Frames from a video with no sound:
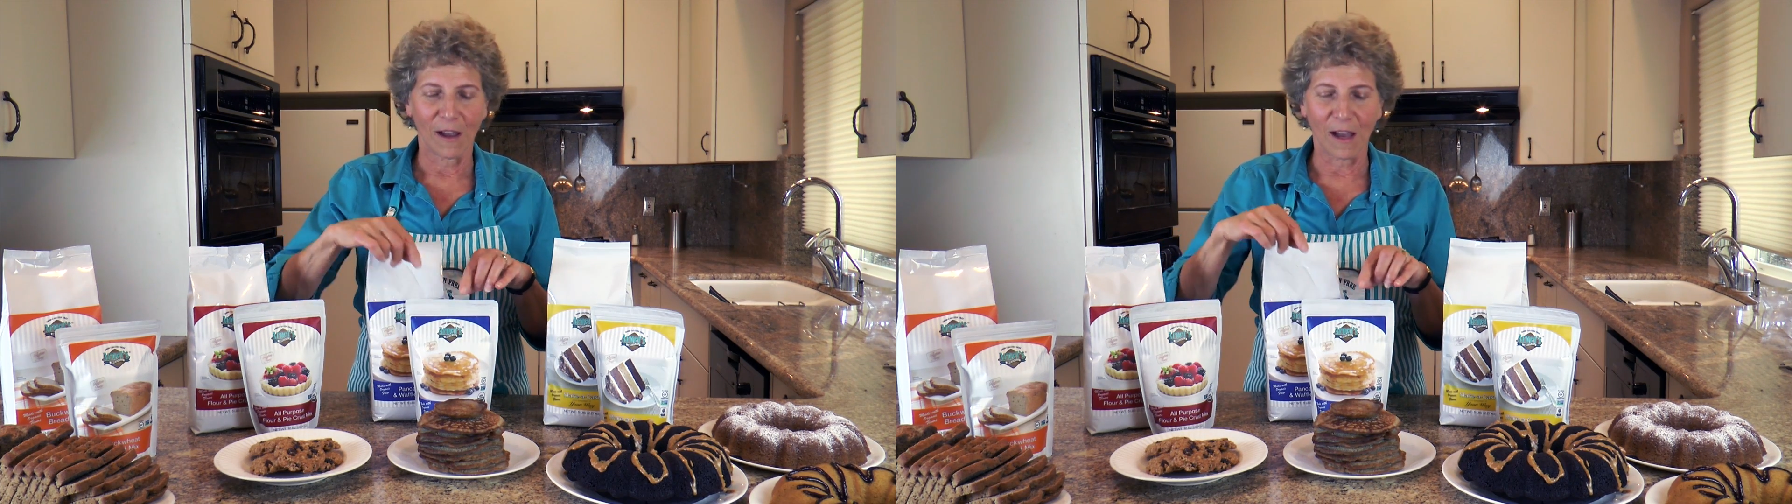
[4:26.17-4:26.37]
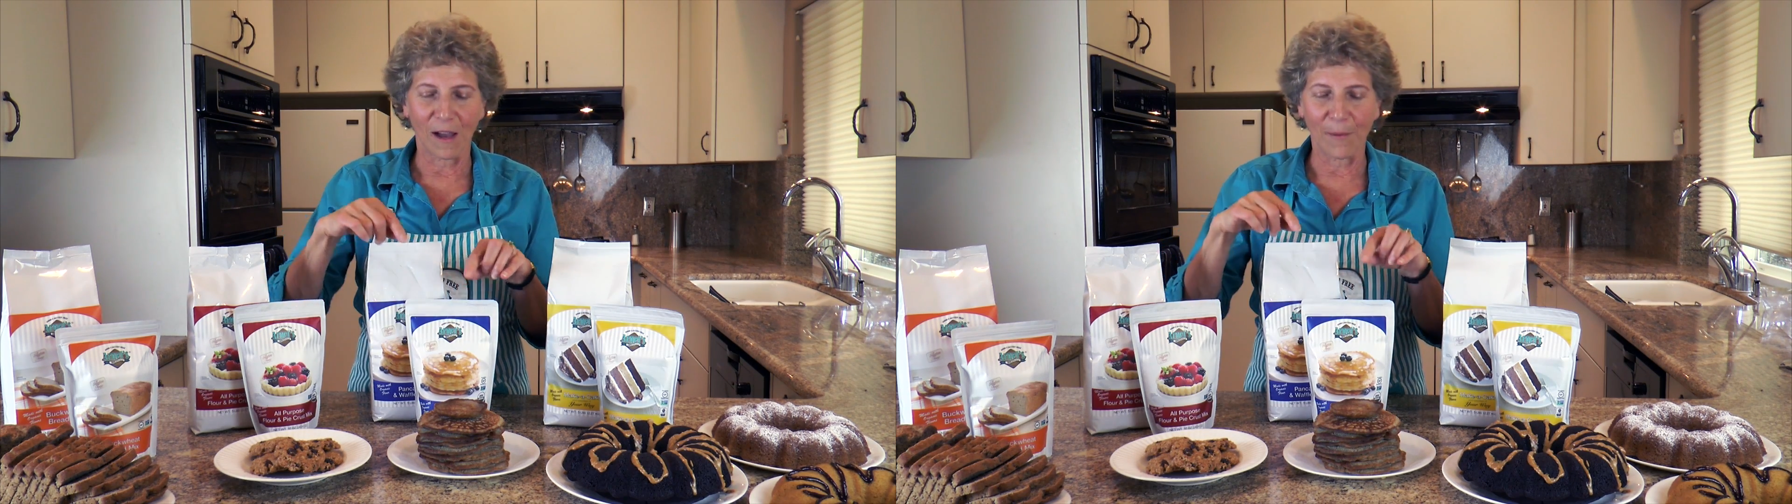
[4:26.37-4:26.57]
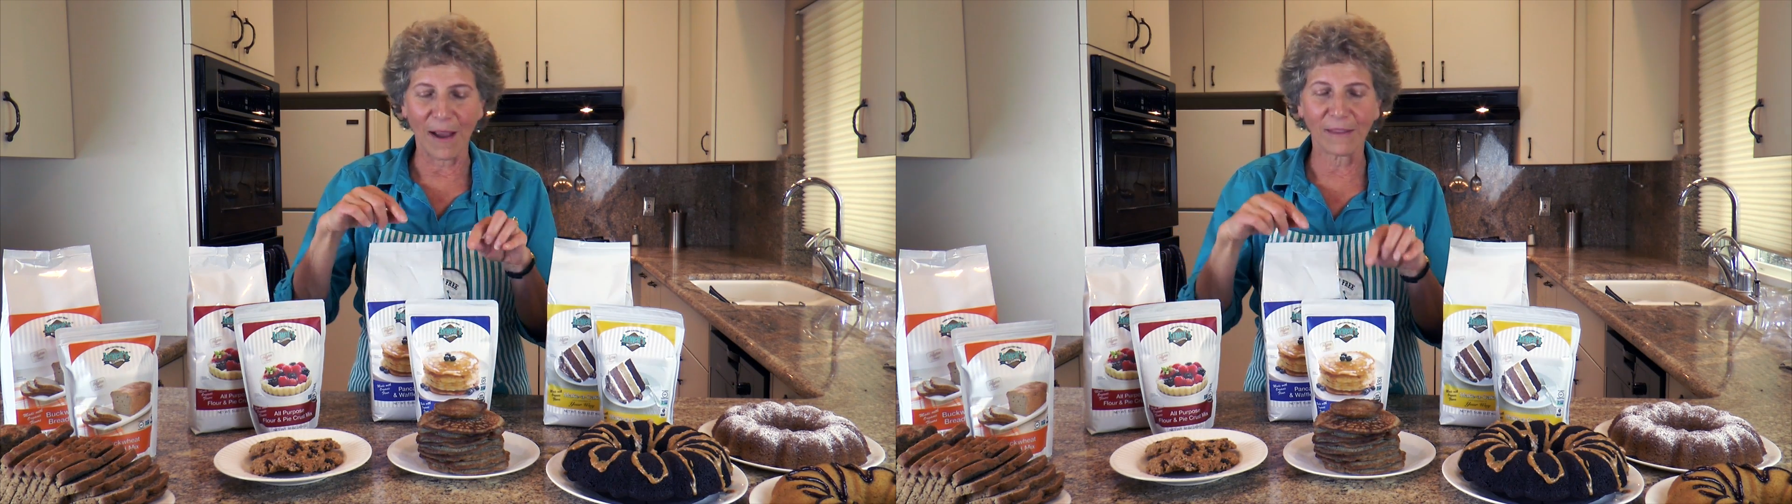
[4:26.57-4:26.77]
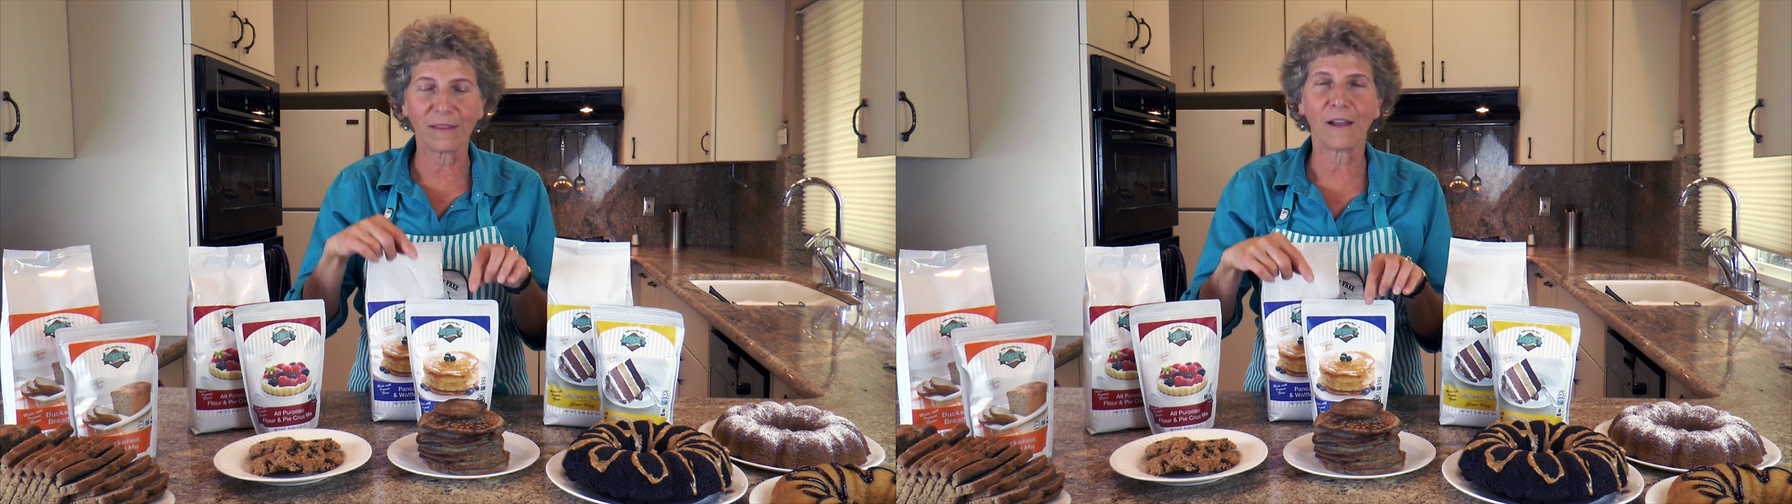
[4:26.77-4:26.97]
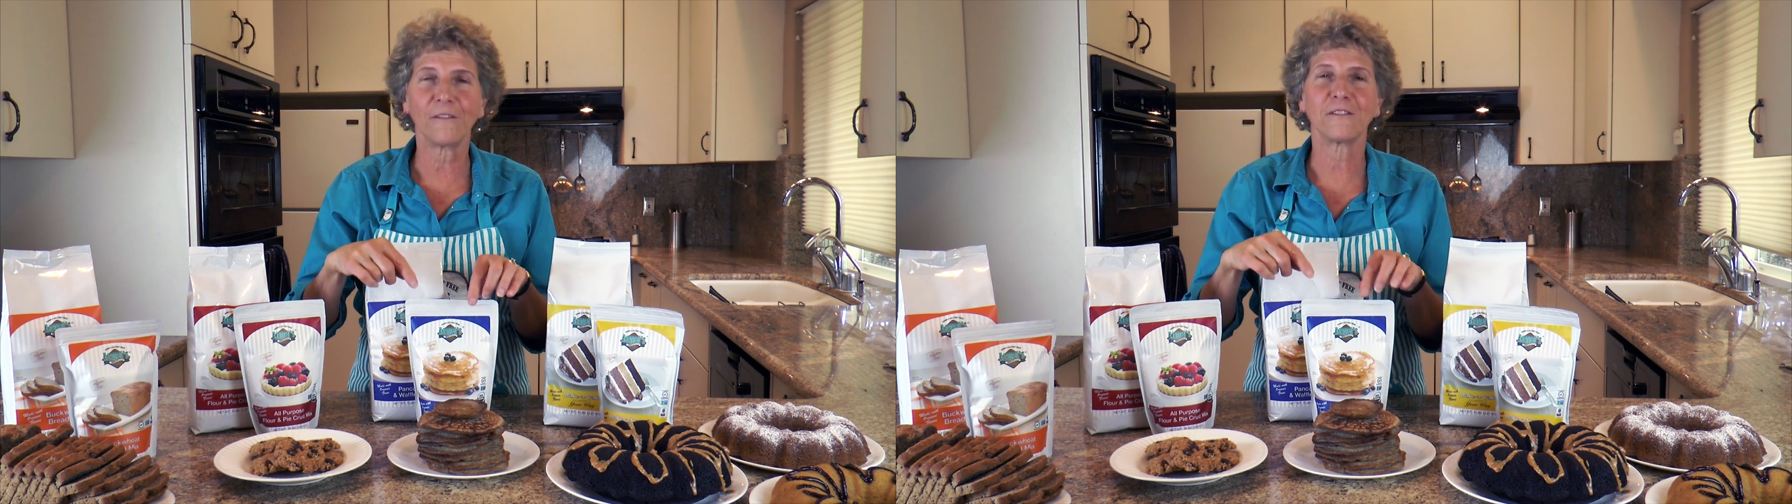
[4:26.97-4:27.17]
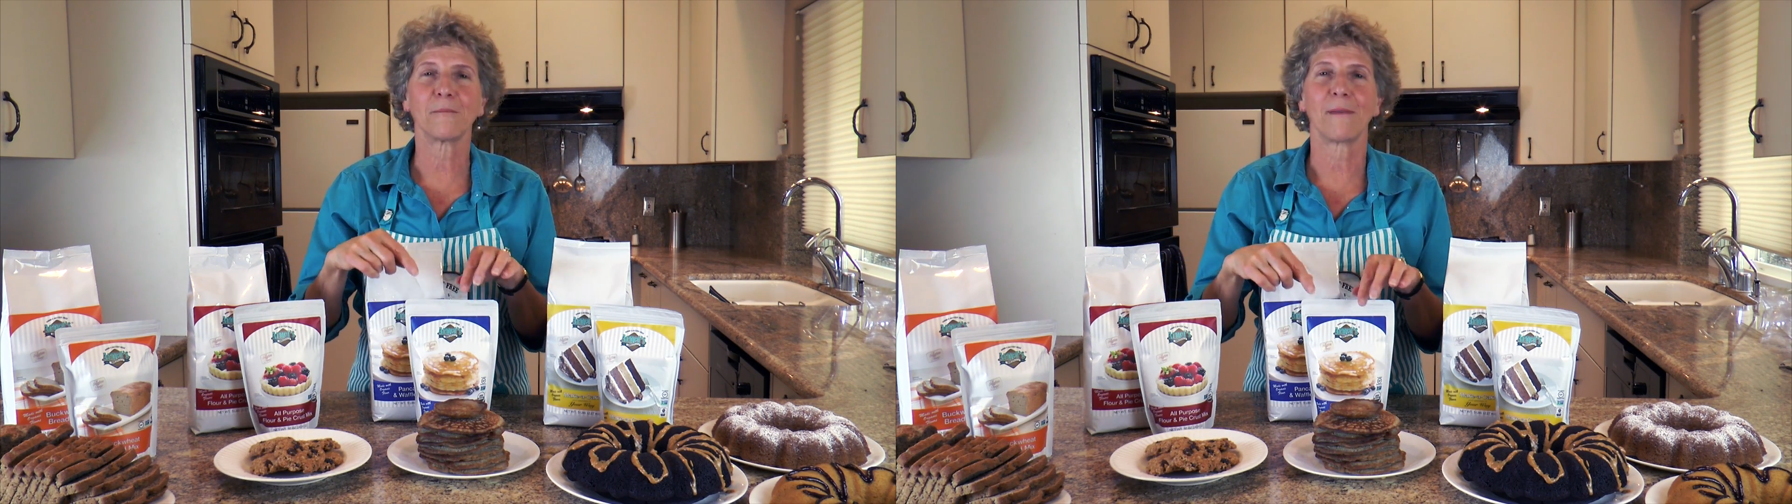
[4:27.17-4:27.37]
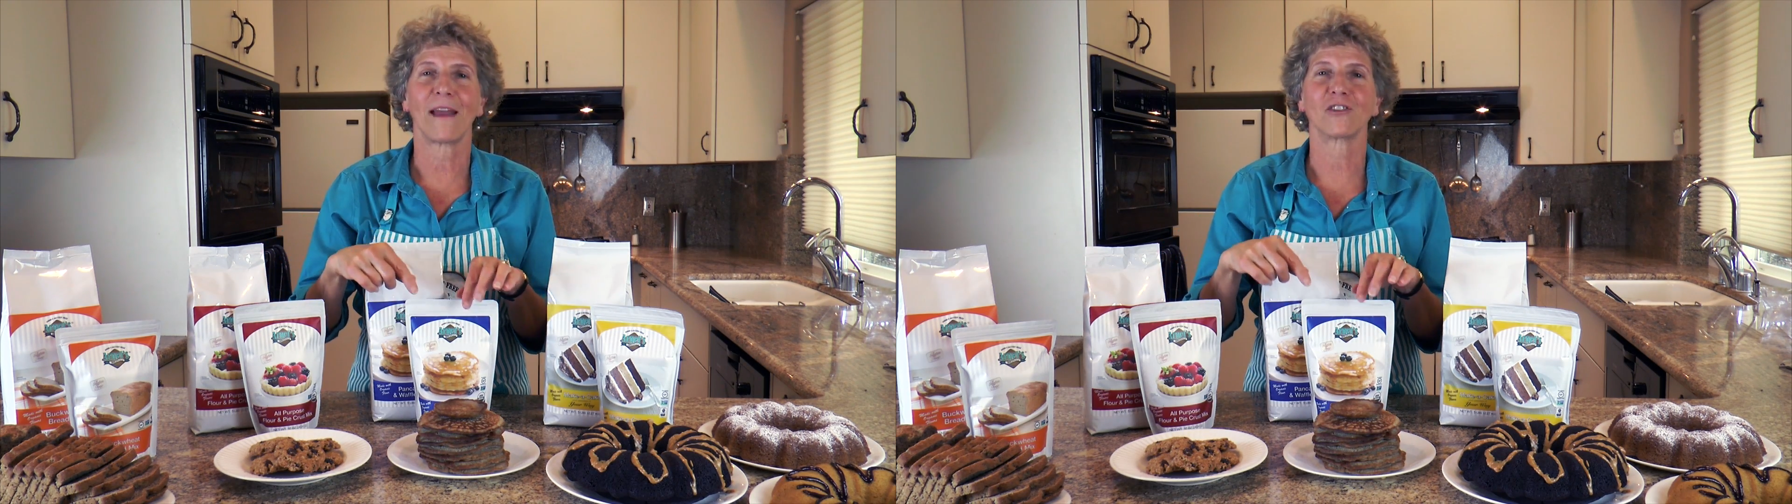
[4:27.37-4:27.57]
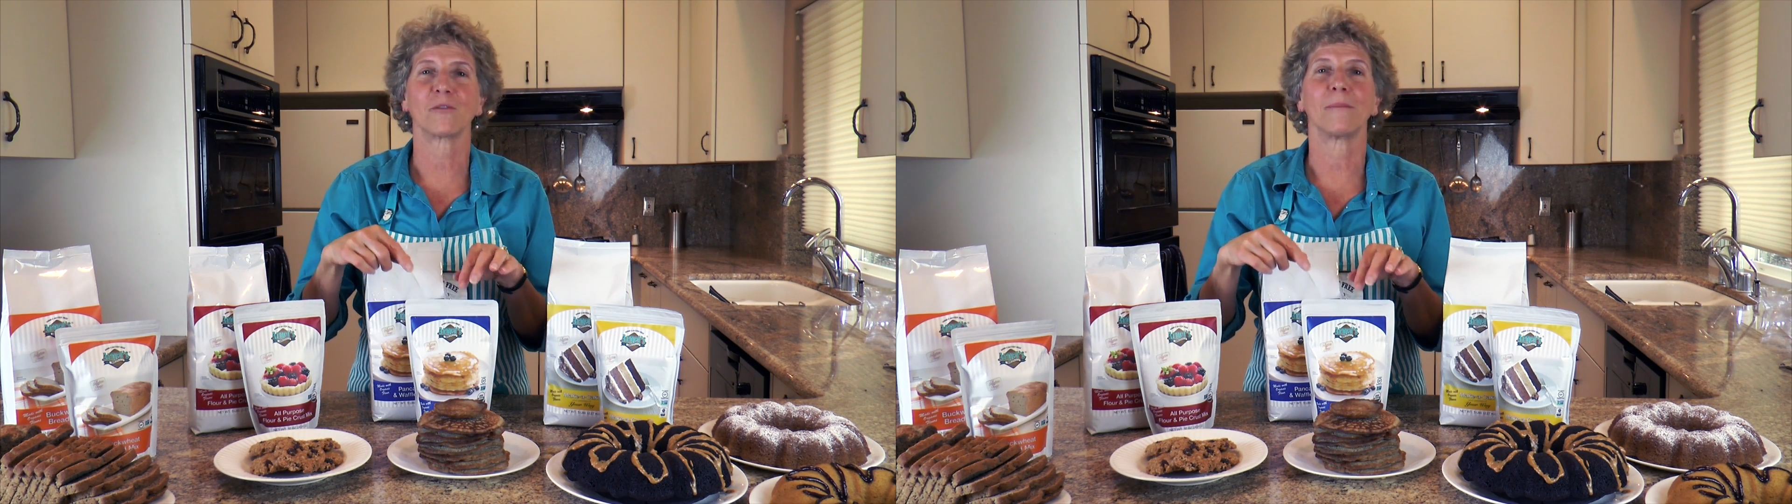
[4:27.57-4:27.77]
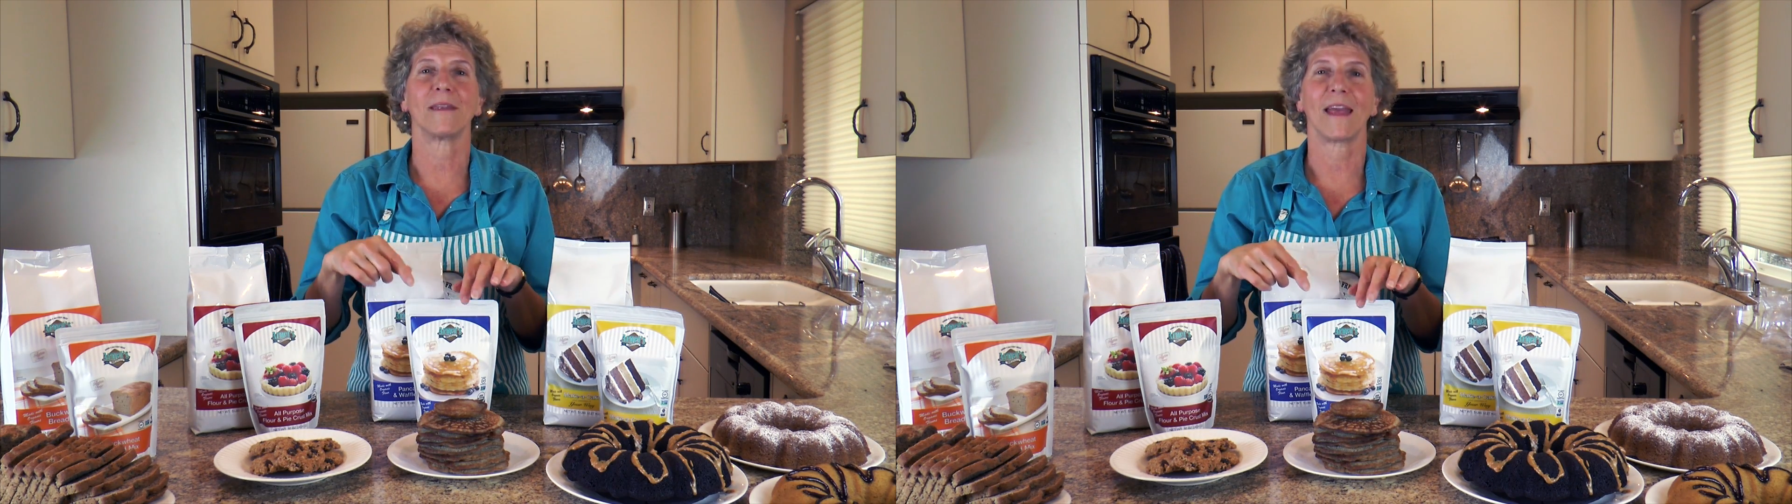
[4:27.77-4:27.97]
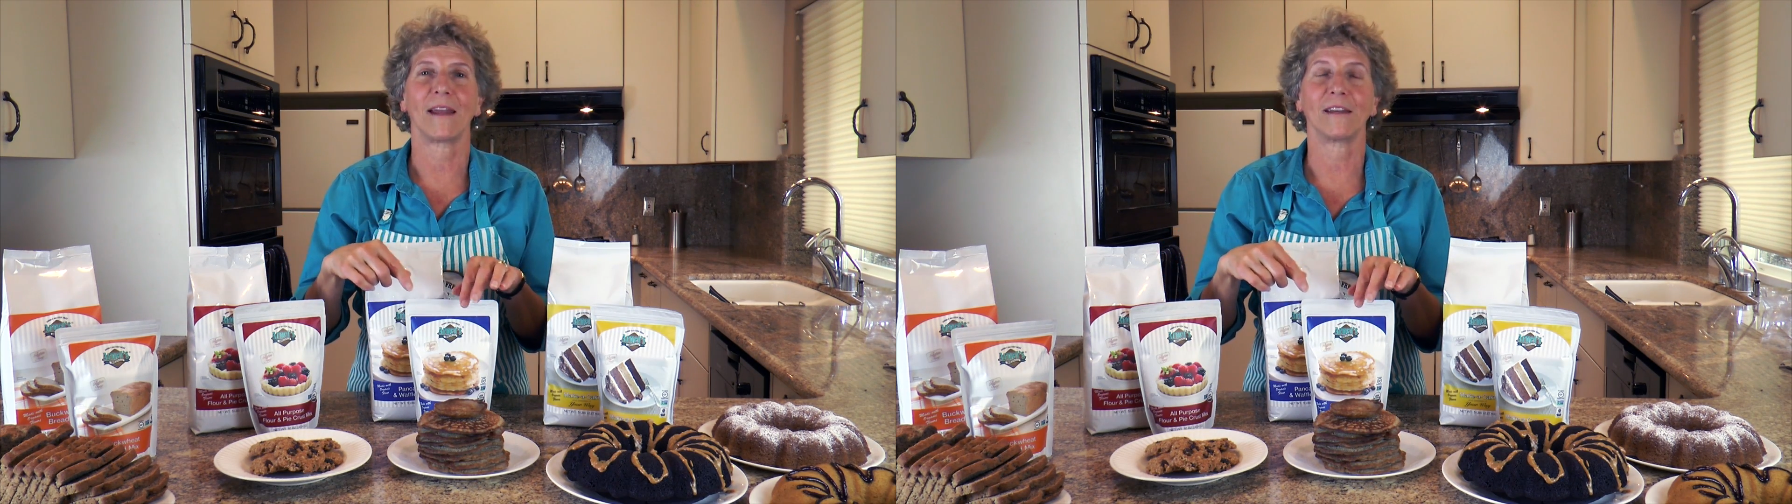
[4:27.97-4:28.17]
I love to mash a
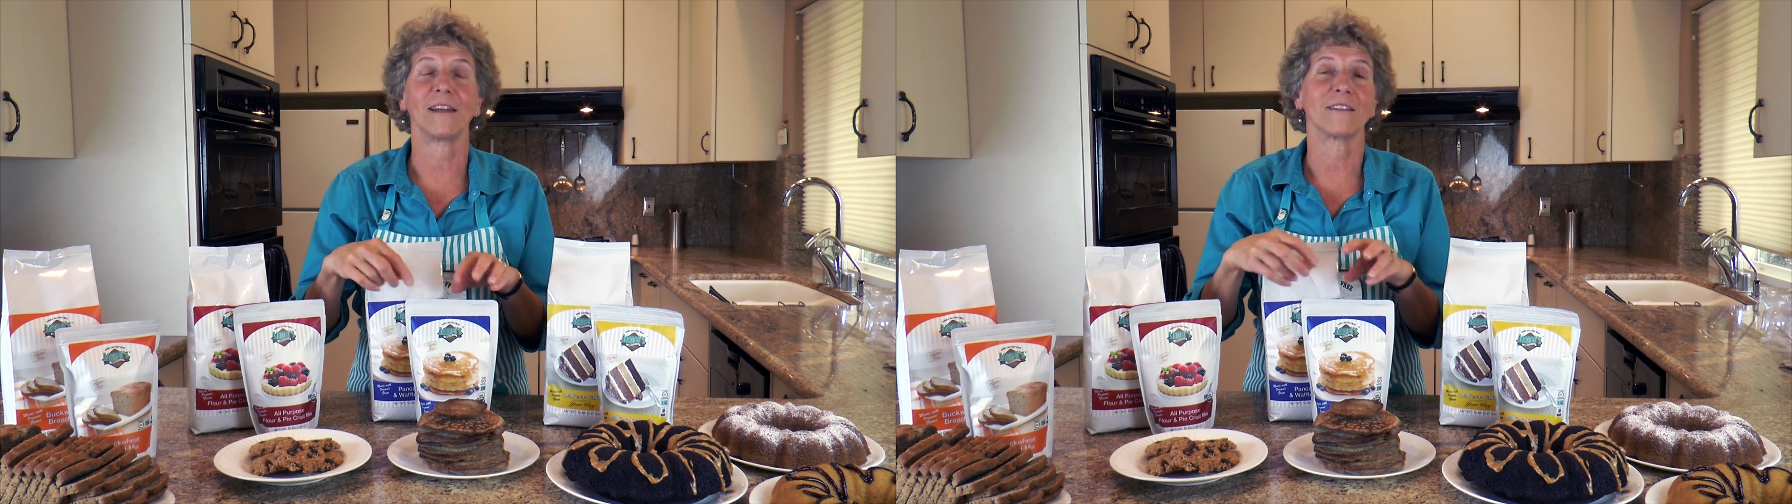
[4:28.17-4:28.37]
banana